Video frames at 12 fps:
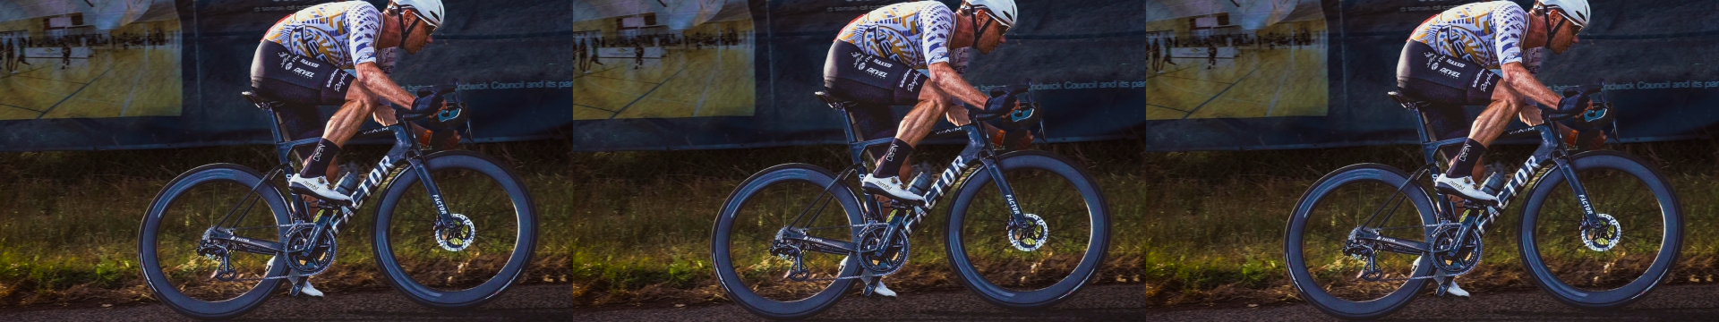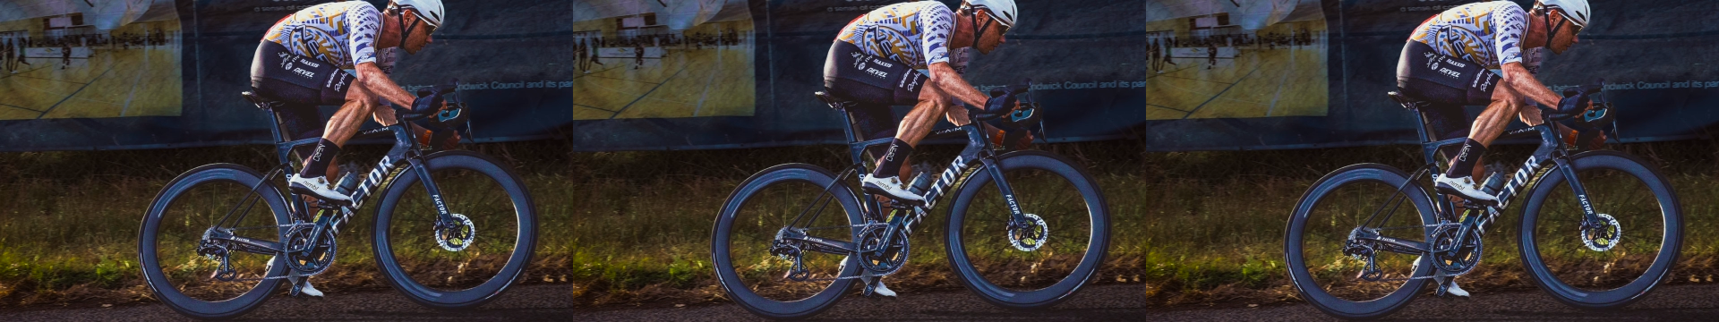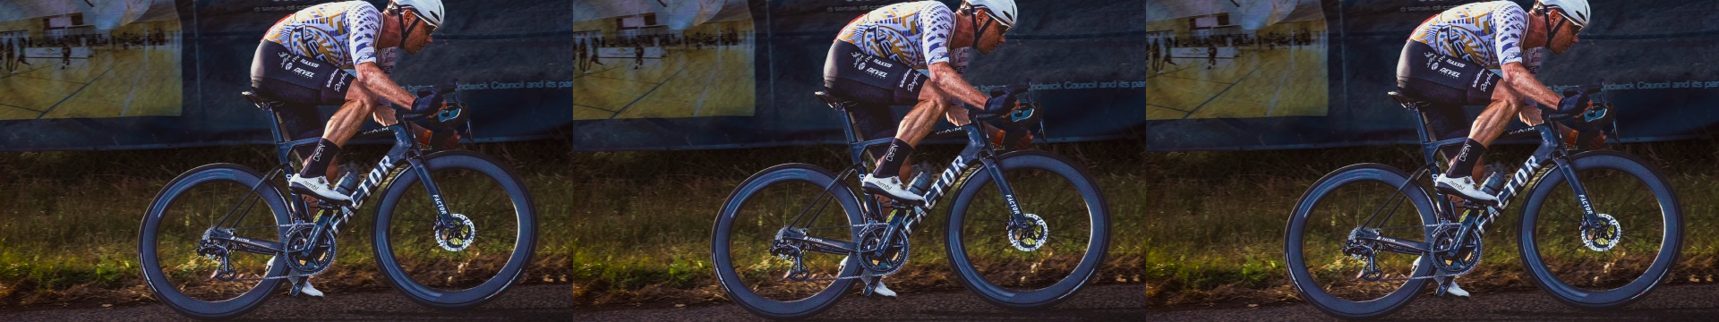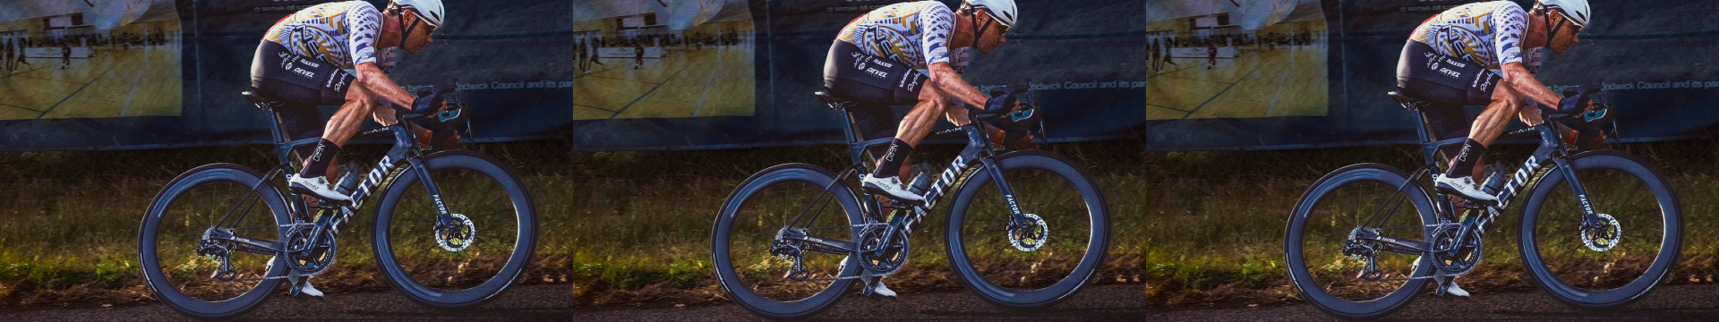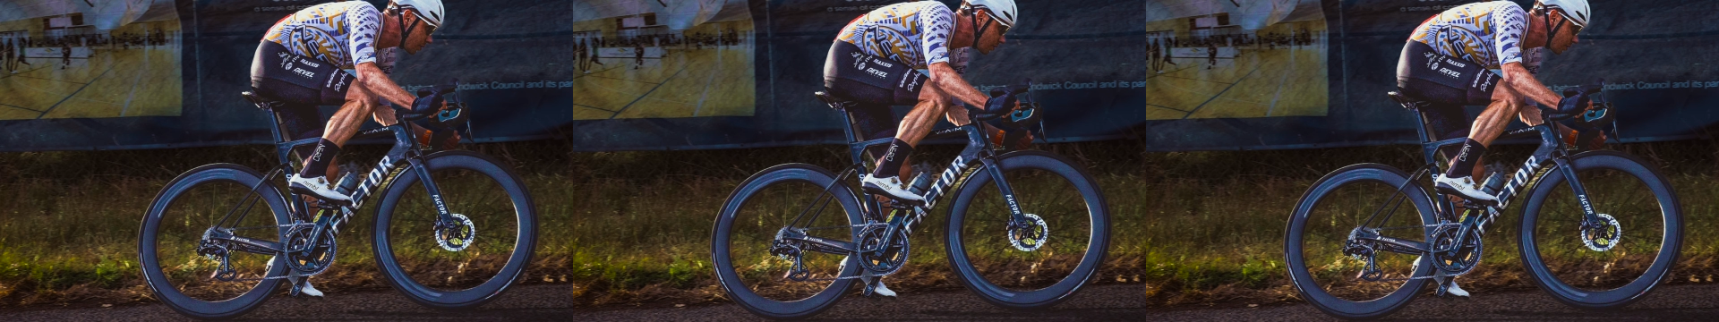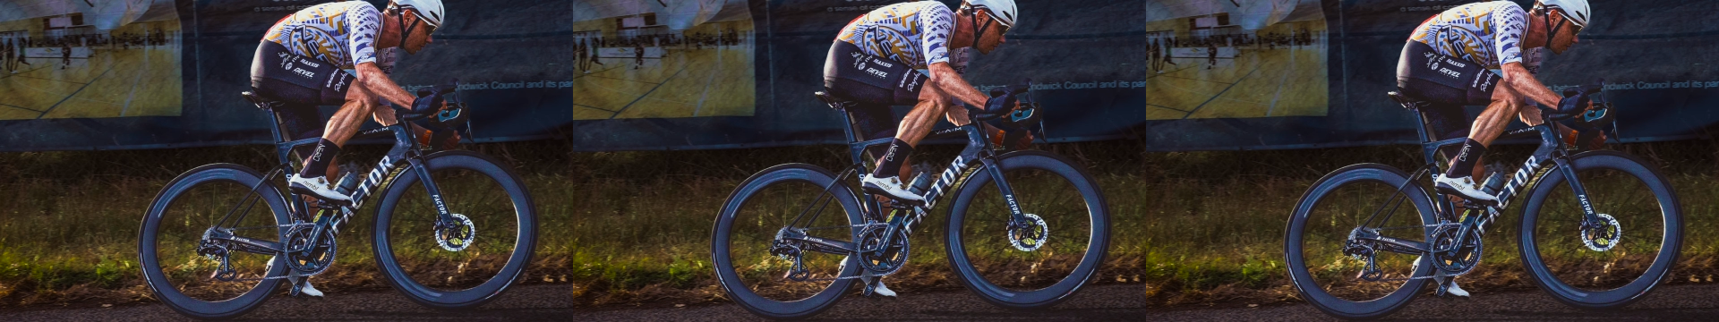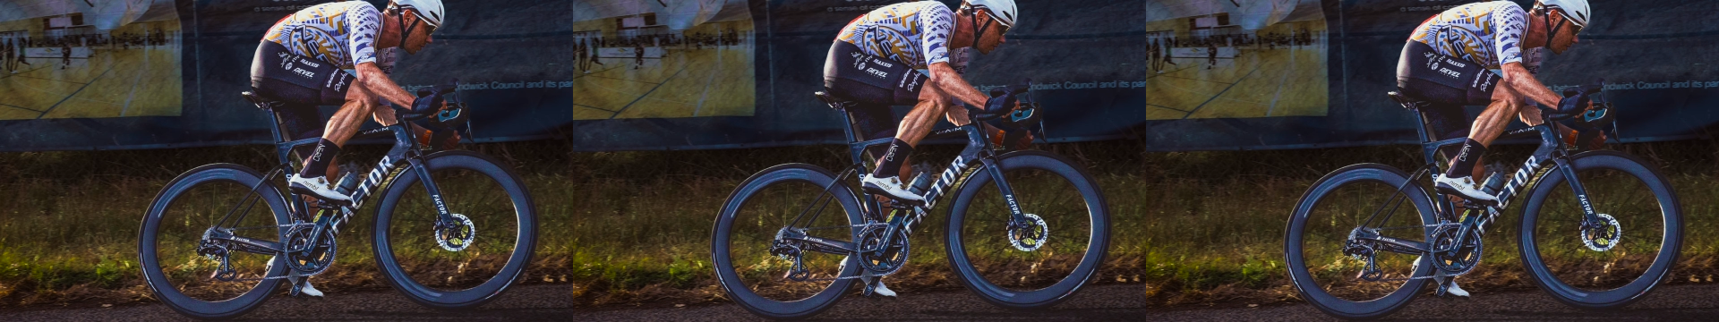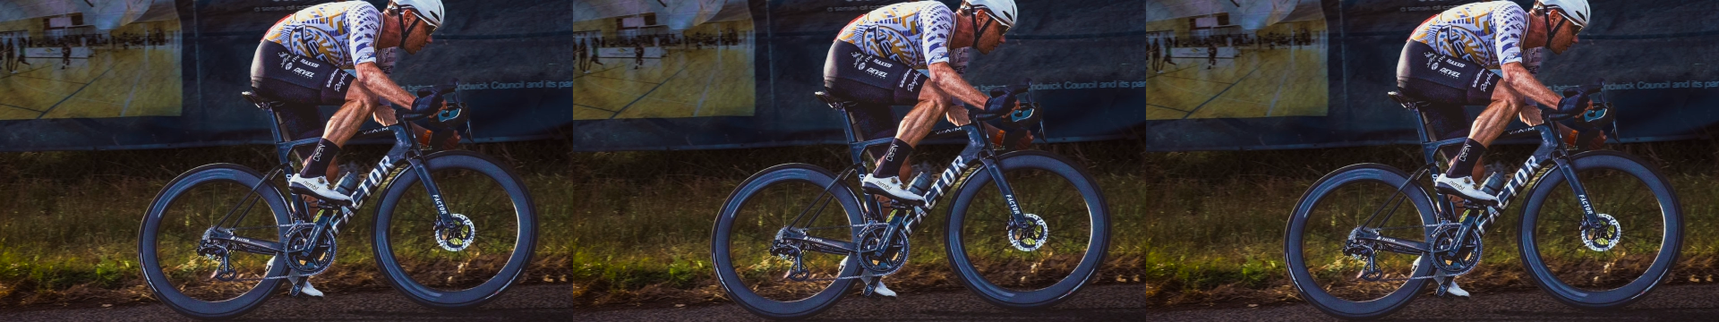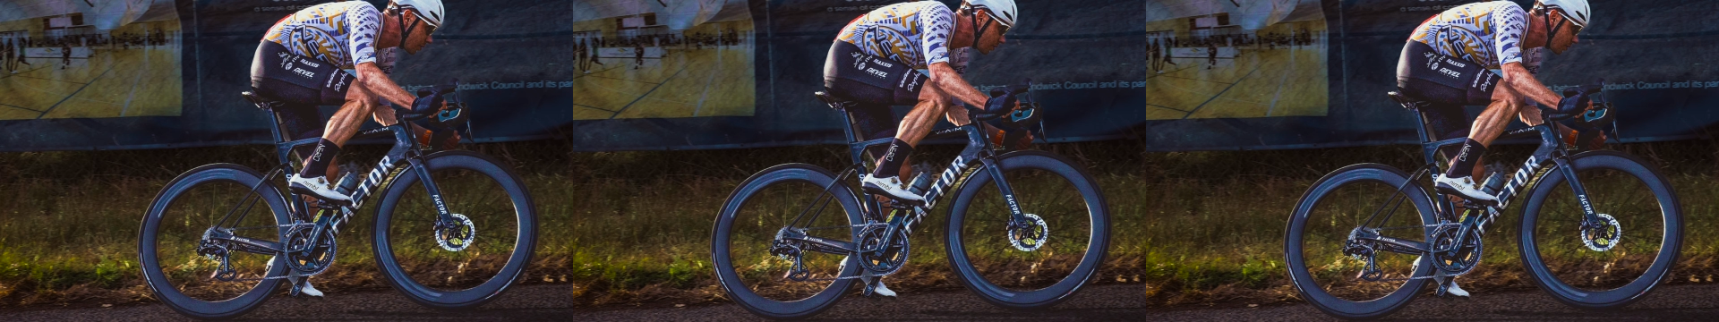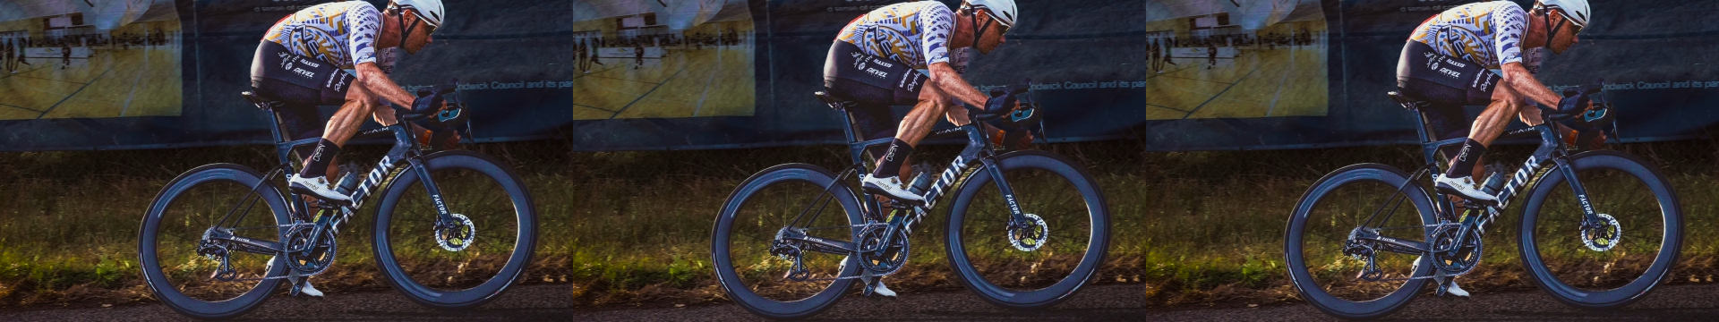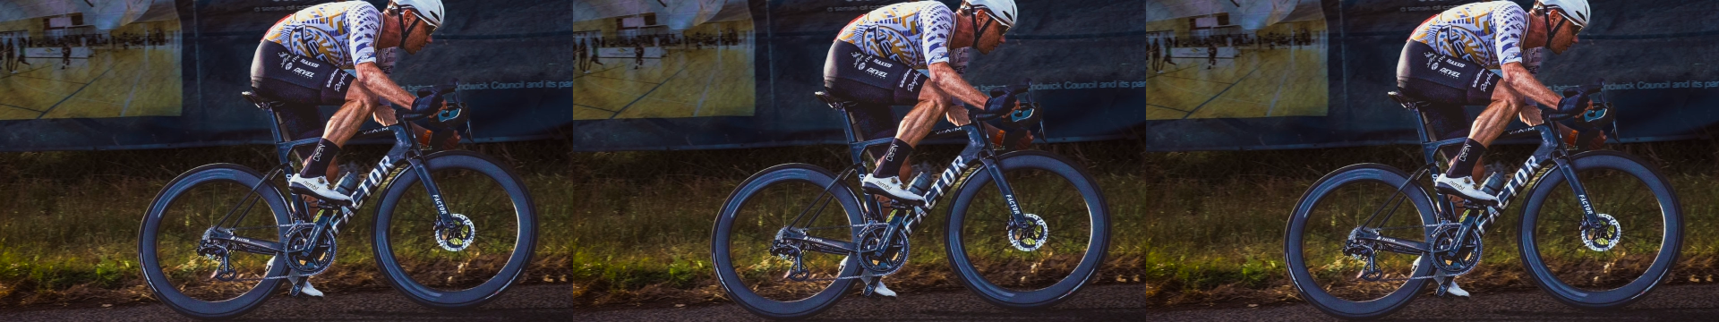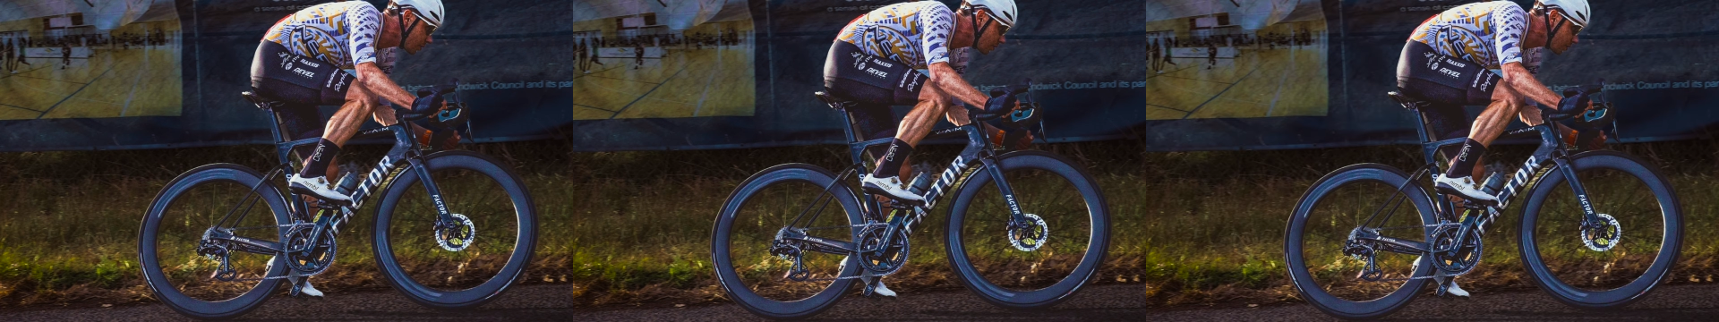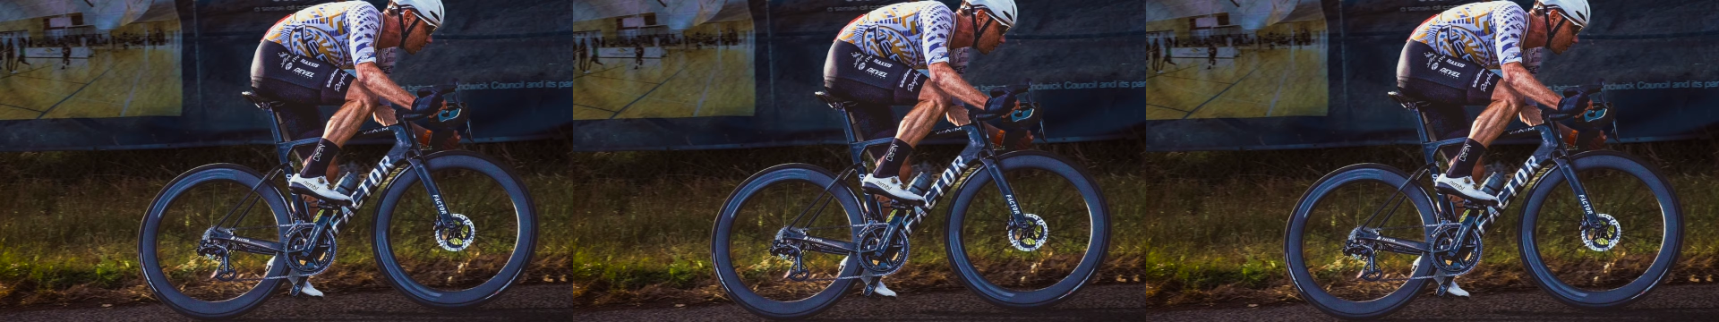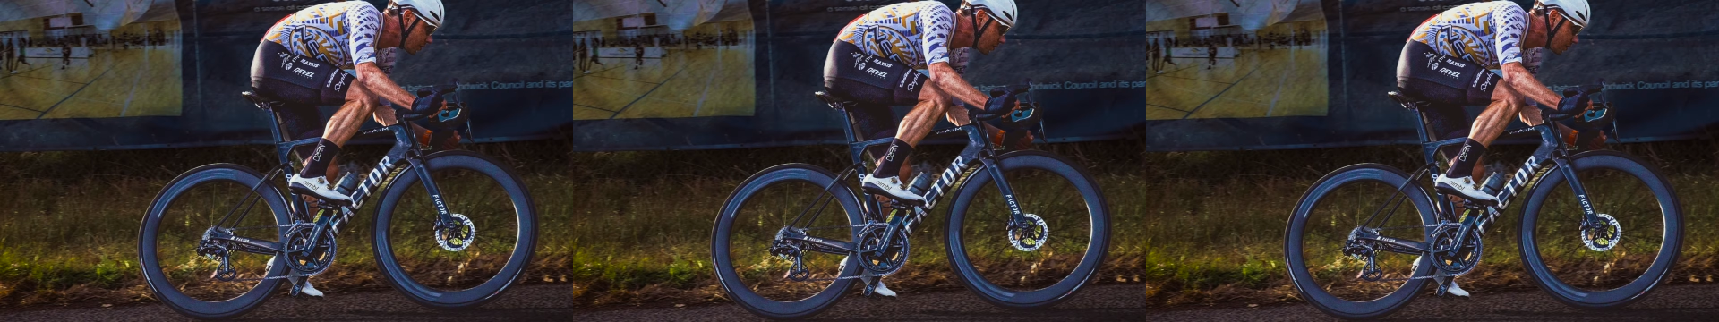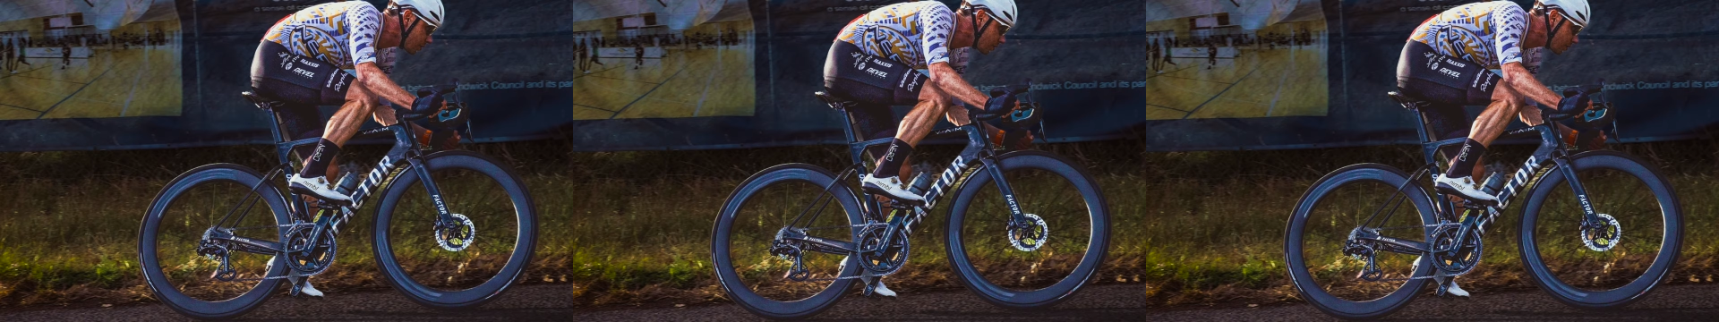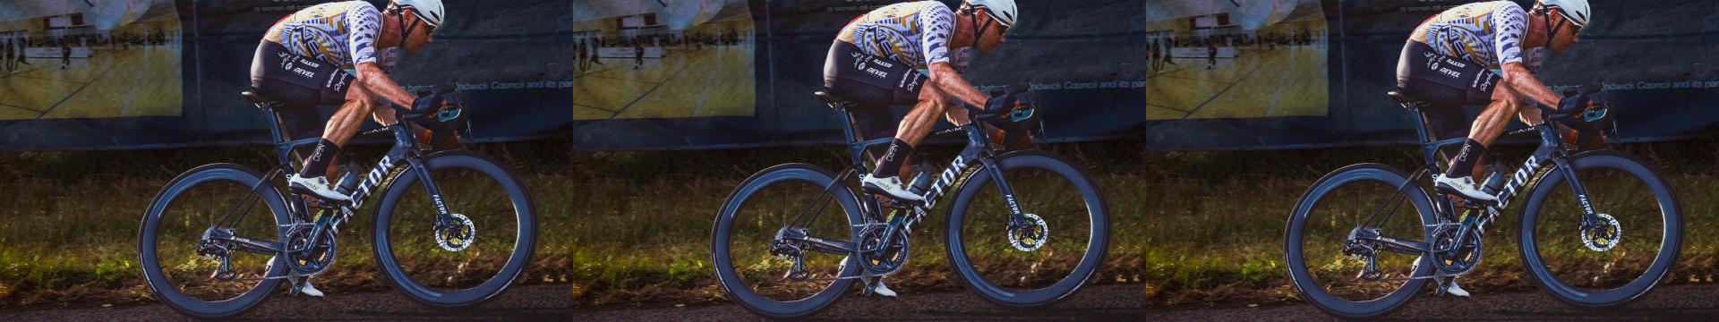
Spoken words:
Nobody's mouth can be seen.